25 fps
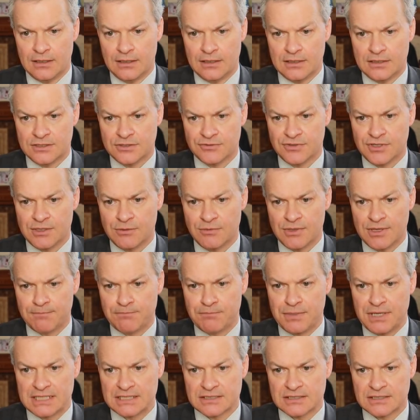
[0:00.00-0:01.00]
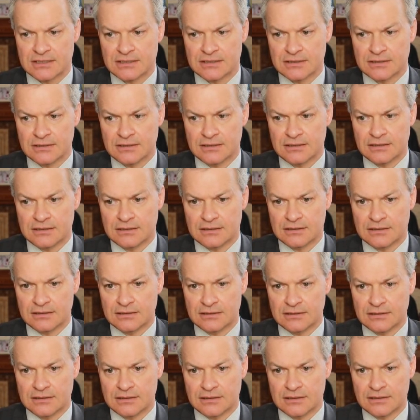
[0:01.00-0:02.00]
Is there anywhere better
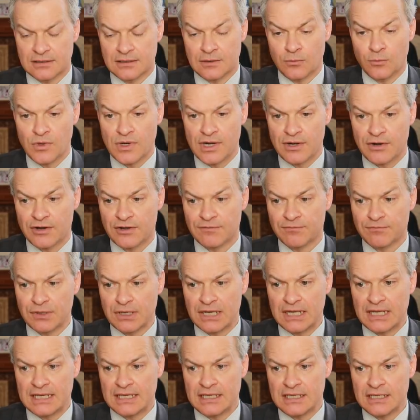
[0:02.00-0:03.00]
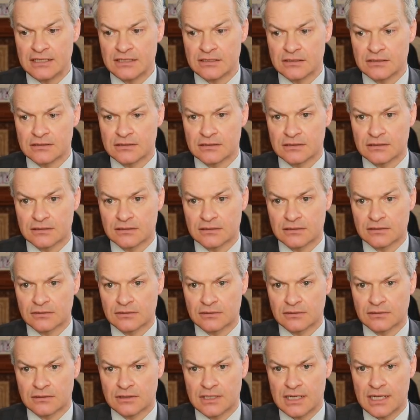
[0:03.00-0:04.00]
than where I played,
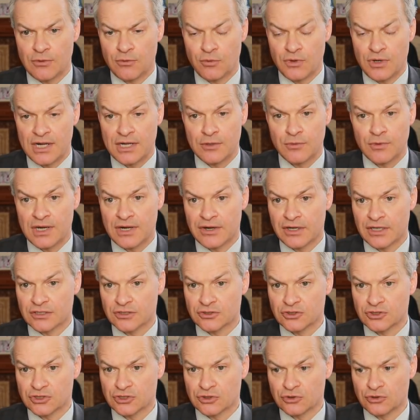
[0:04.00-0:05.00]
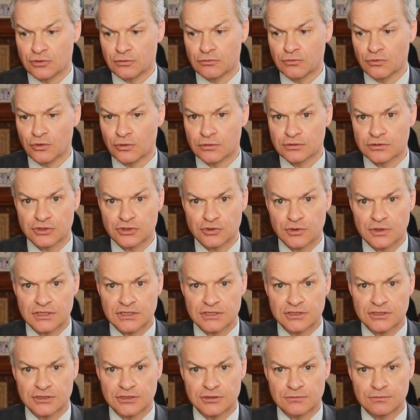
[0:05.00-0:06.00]
or anywhere I can score more than
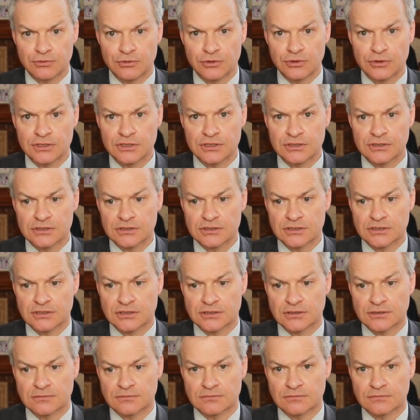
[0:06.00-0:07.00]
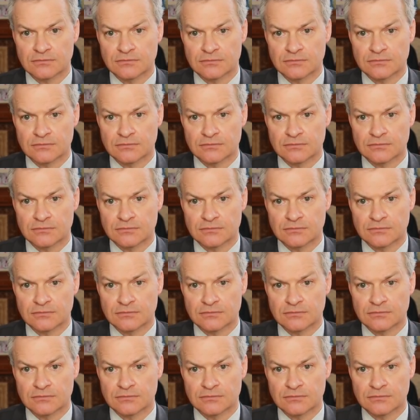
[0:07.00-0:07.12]
22 points?